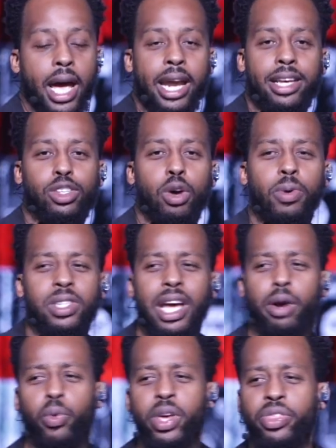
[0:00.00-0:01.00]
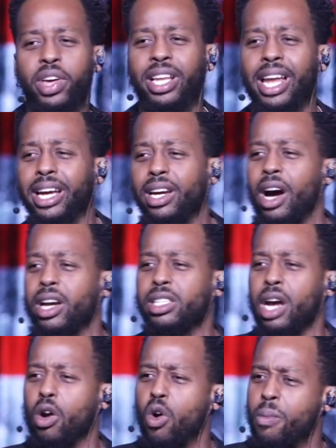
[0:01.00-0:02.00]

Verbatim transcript: and it's almost like we think like God is like,